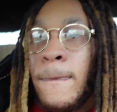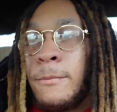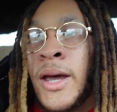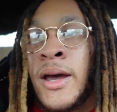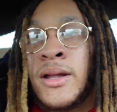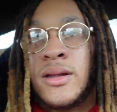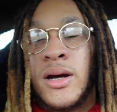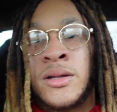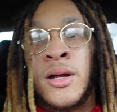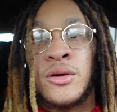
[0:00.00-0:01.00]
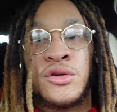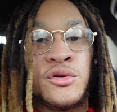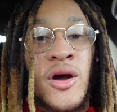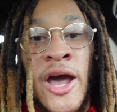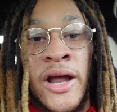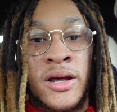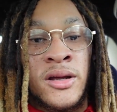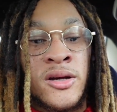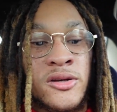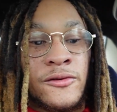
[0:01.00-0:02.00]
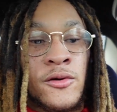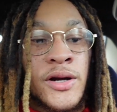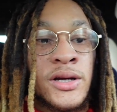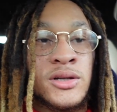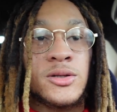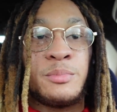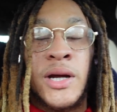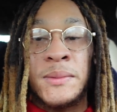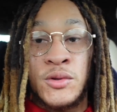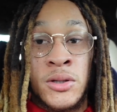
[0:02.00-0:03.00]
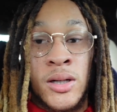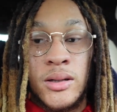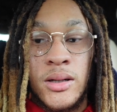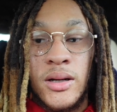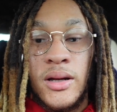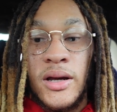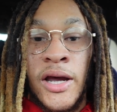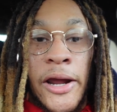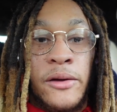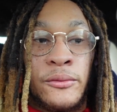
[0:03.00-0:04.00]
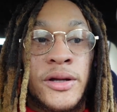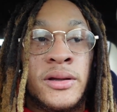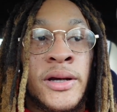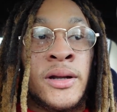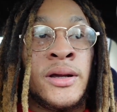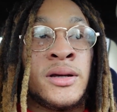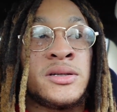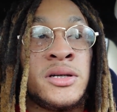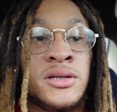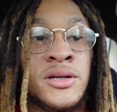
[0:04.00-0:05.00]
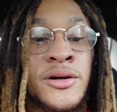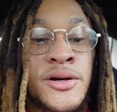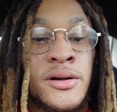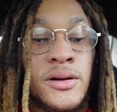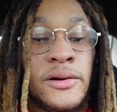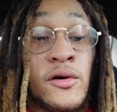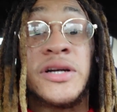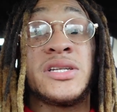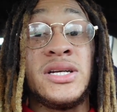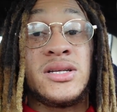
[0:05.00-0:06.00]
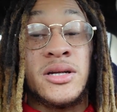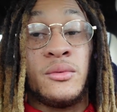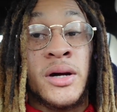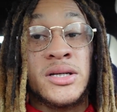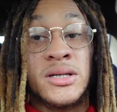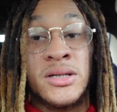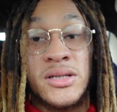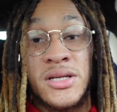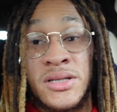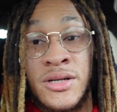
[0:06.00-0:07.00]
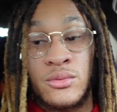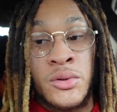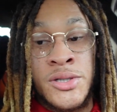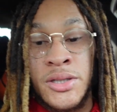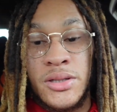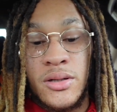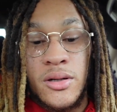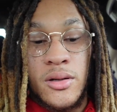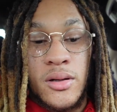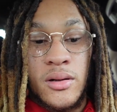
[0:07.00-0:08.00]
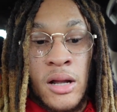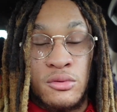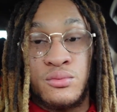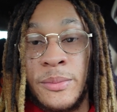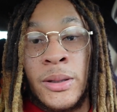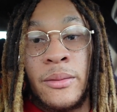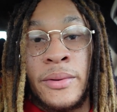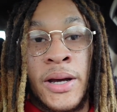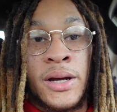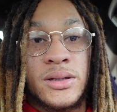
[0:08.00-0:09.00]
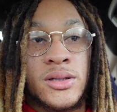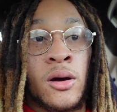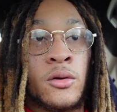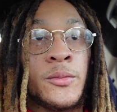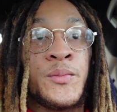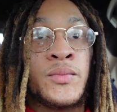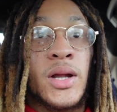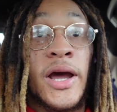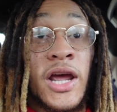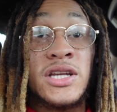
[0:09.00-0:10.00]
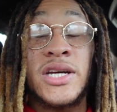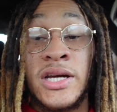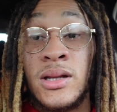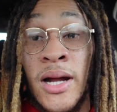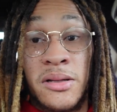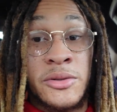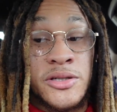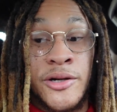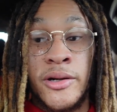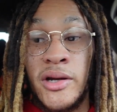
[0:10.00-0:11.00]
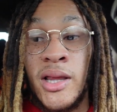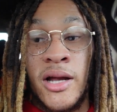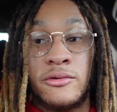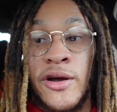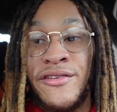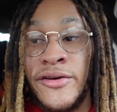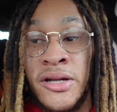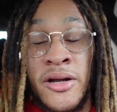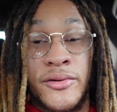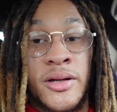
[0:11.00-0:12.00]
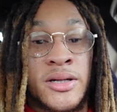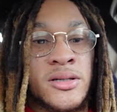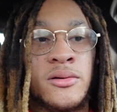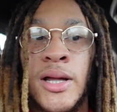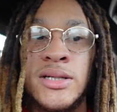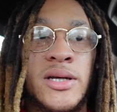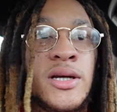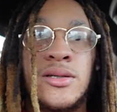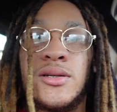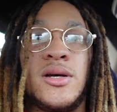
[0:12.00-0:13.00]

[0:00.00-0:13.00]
And another dude had his for his pickup truck, and he redid his interior, or his seats anyways, because his seats was ripping up bad. So, and he said he liked the material, he liked the way it fit and everything. So like I said, it's